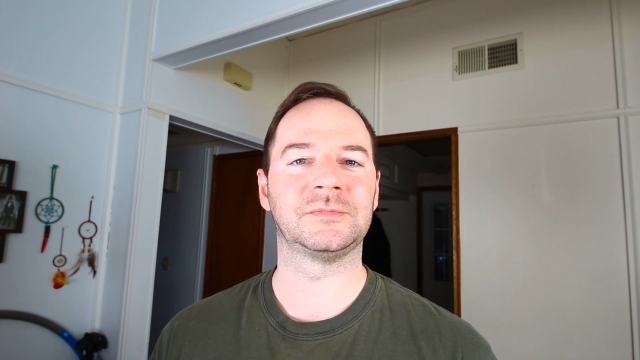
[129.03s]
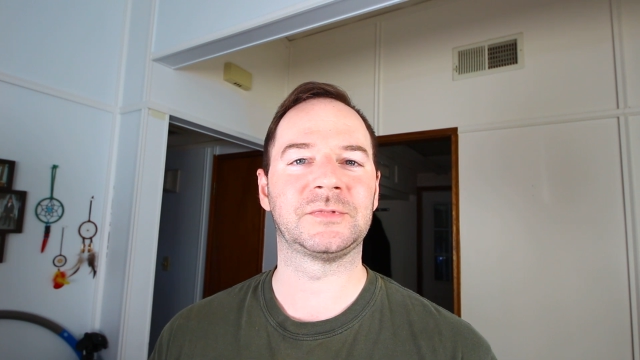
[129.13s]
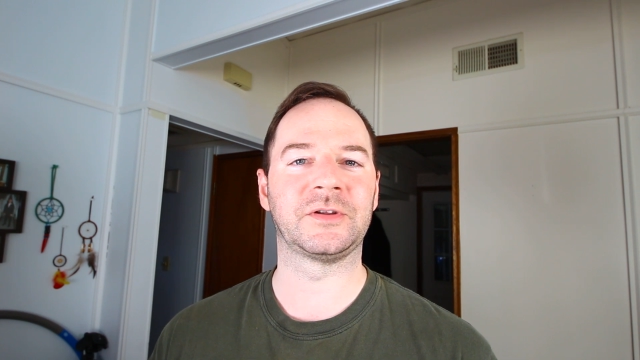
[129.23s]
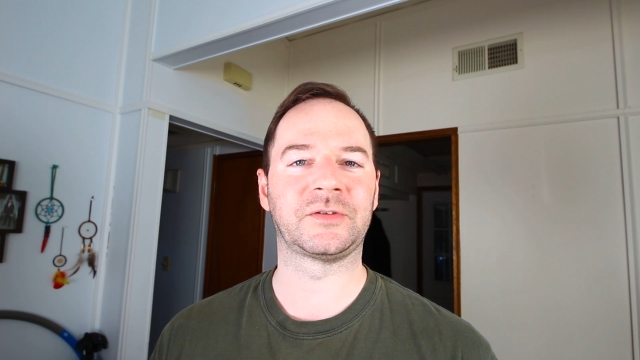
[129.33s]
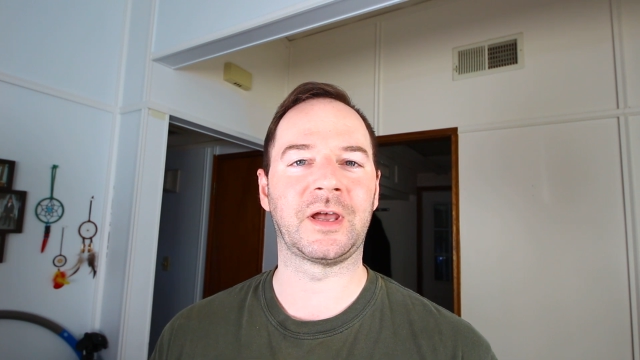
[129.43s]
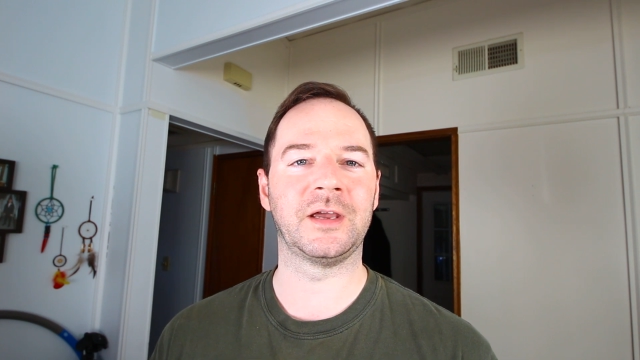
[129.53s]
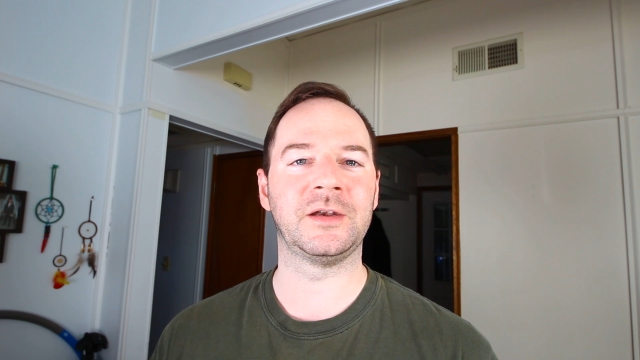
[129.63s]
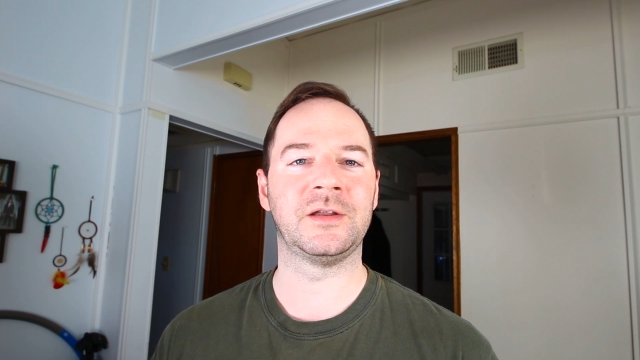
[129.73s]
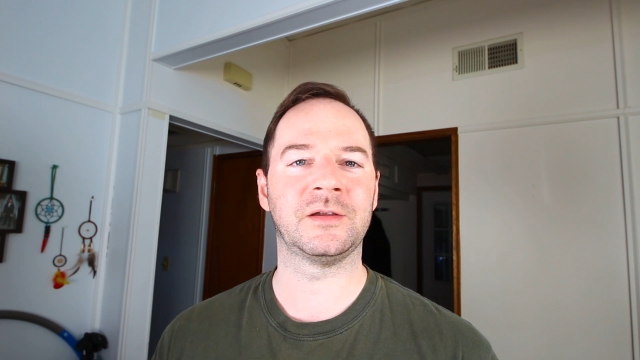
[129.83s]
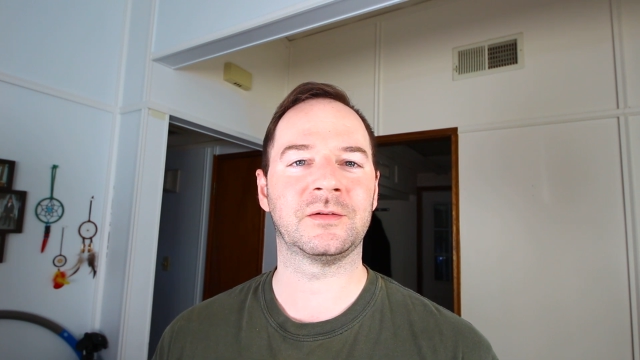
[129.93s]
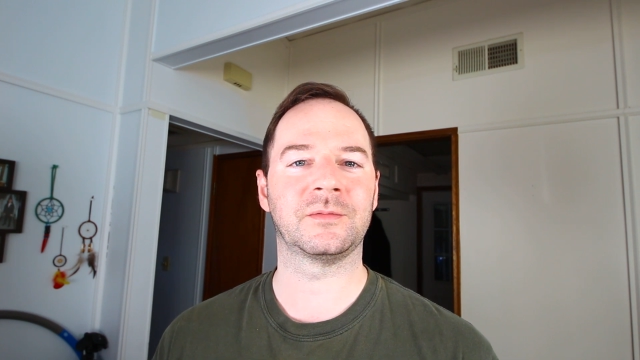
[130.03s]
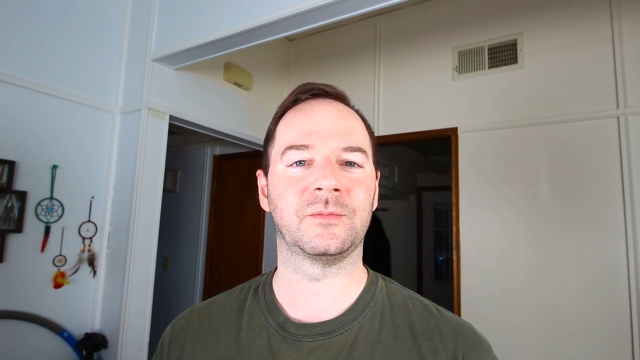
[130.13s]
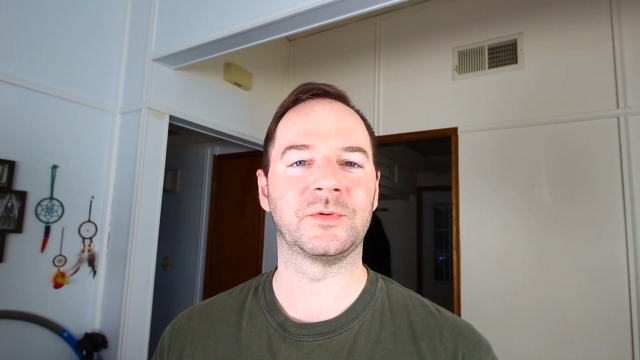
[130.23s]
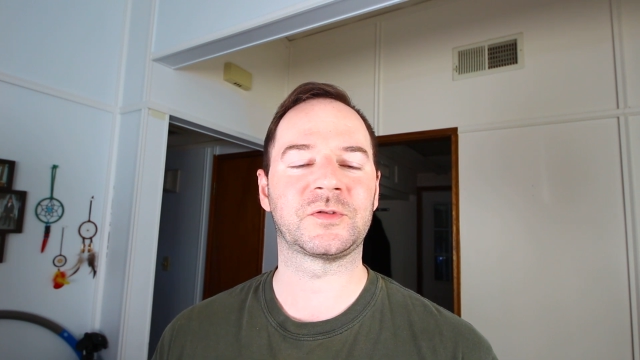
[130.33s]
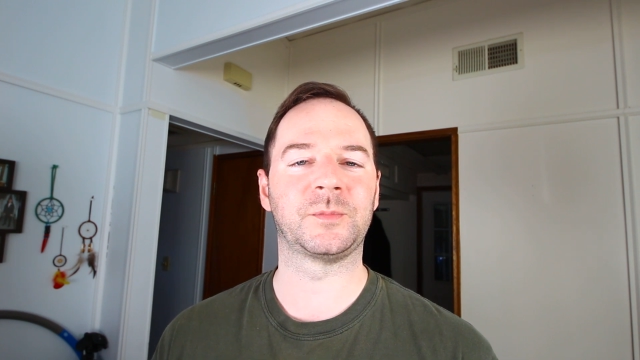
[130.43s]
decide
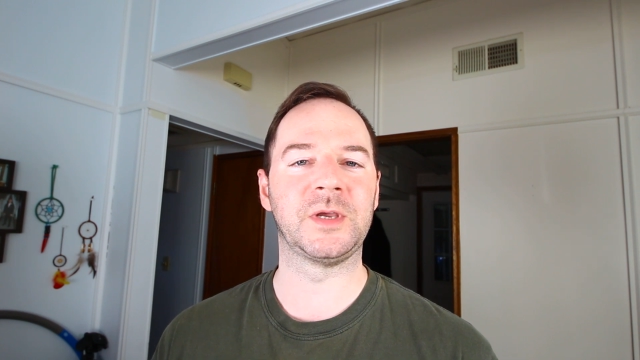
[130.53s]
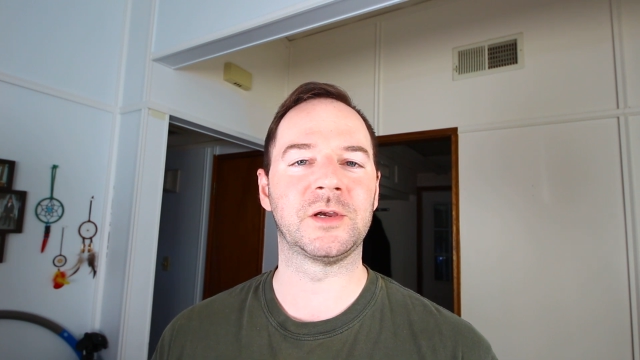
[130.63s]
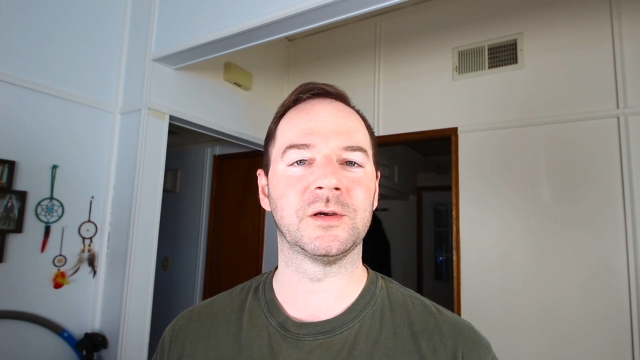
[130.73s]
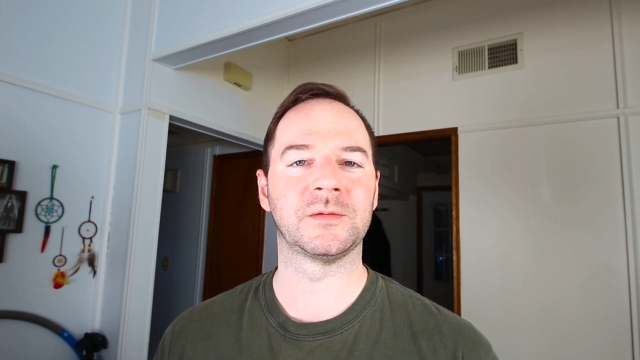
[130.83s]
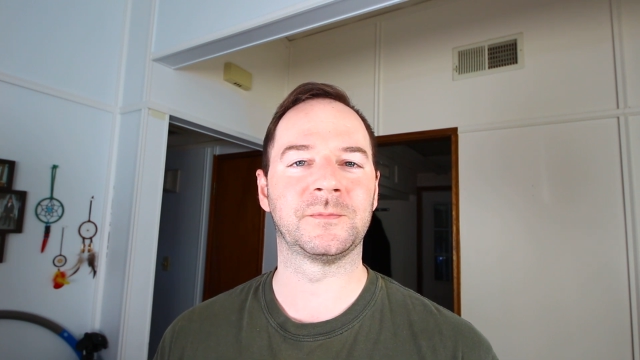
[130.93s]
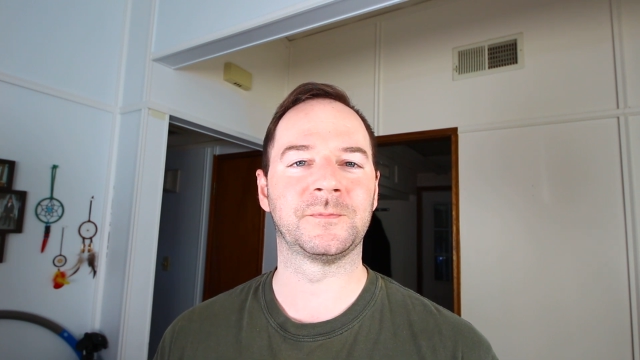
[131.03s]
which speaker,